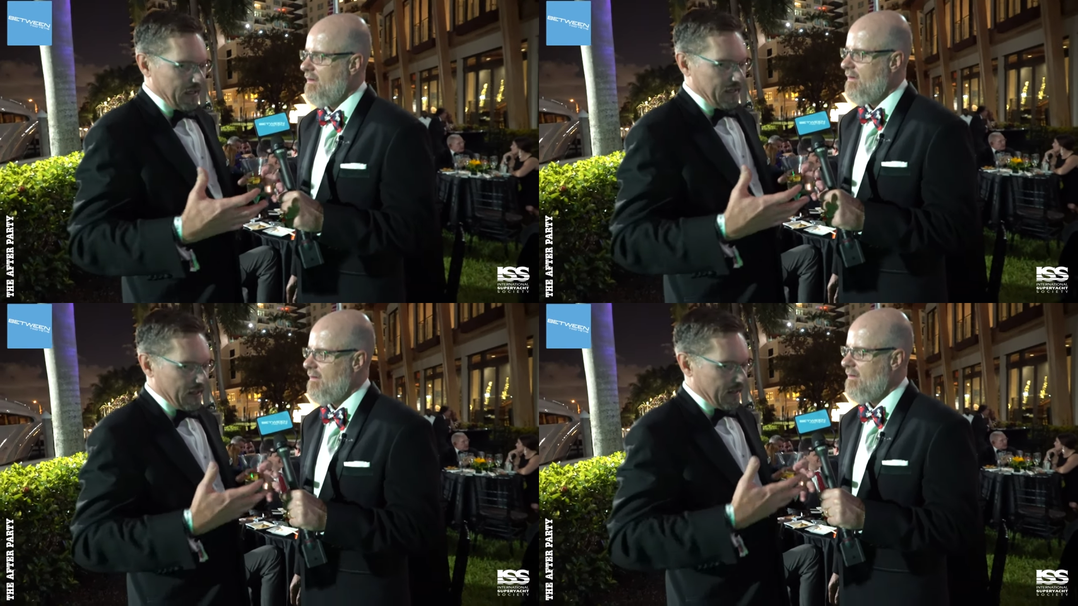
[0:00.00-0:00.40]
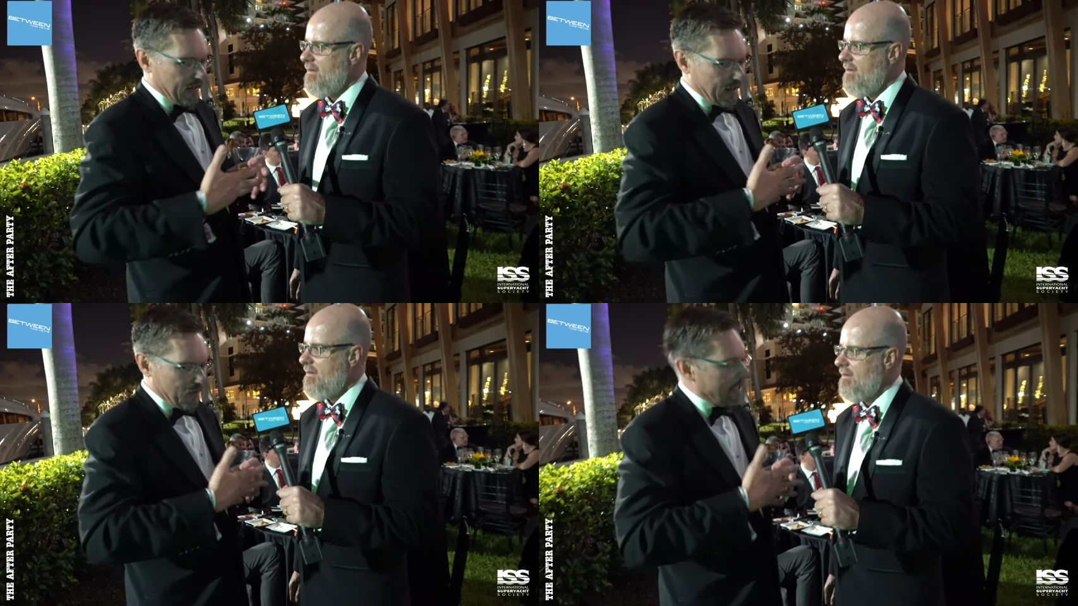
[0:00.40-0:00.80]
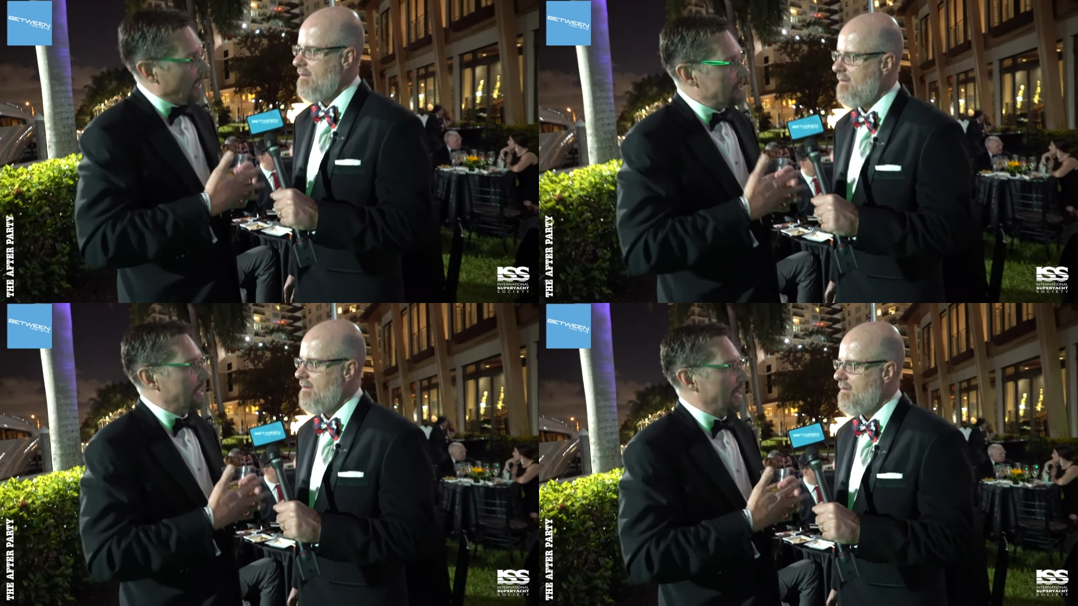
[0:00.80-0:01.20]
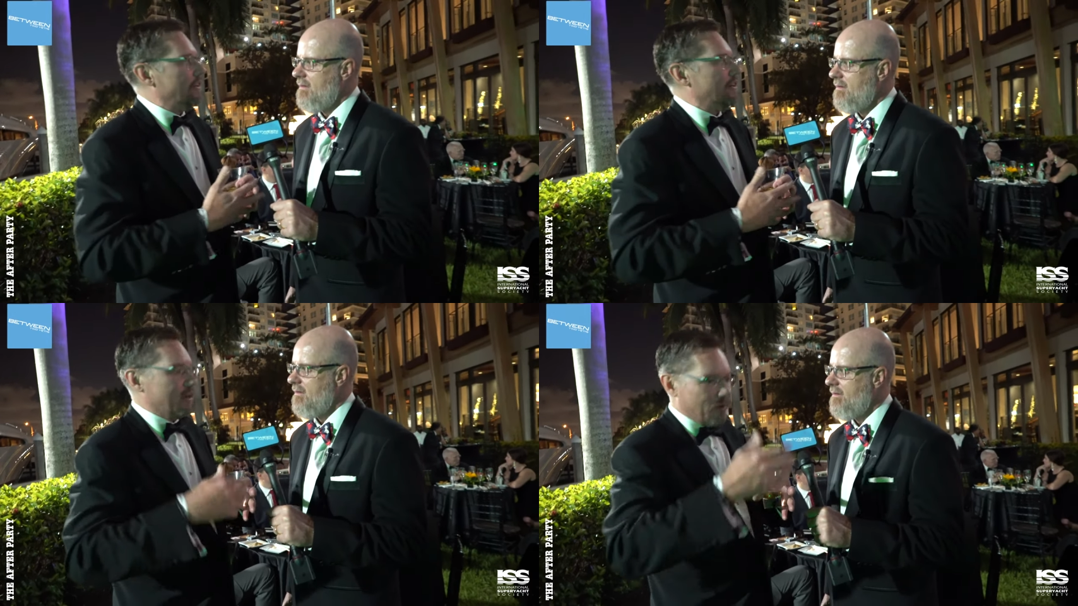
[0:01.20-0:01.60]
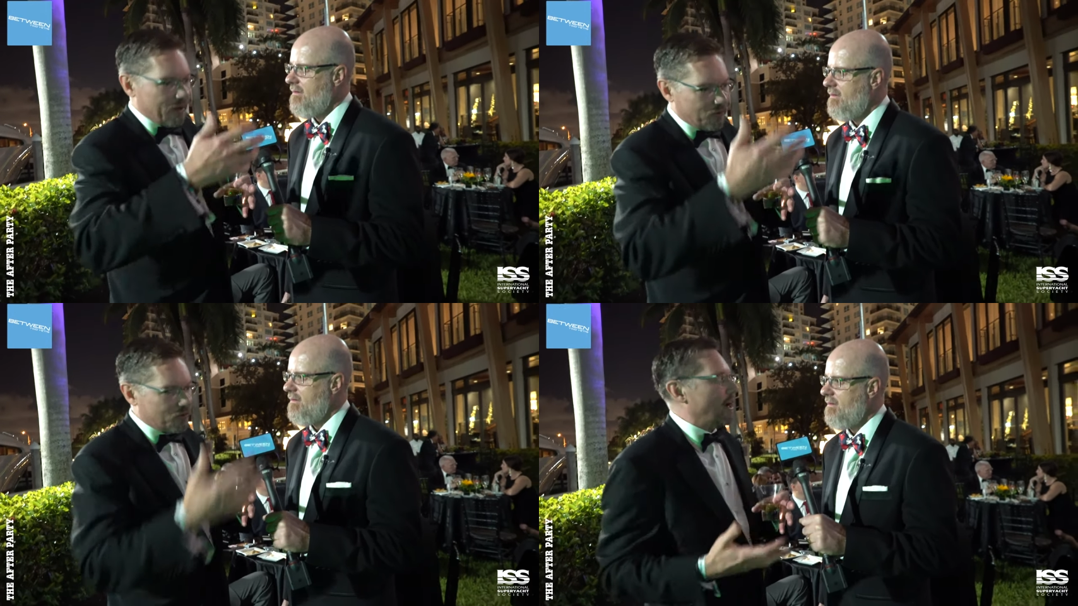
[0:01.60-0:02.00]
Speaker 1: and uh, and we got together and we
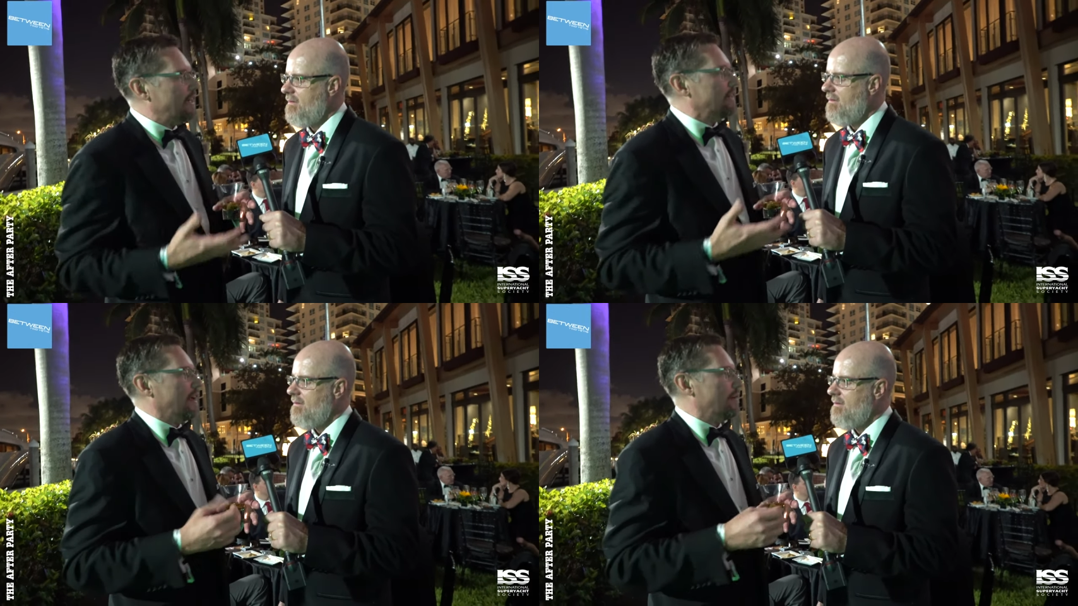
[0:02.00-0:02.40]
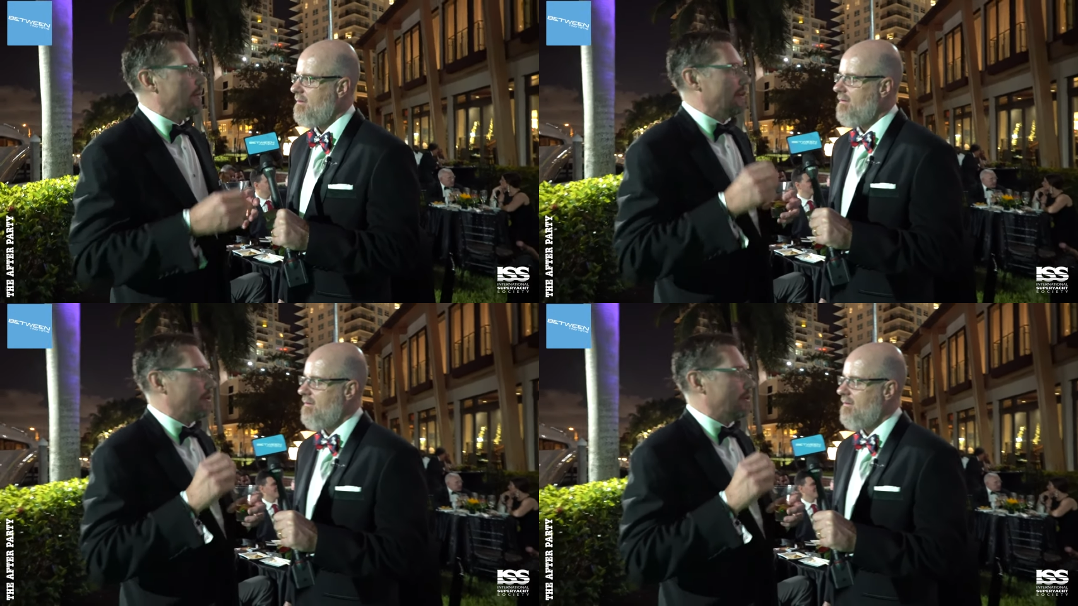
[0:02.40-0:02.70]
graded them. And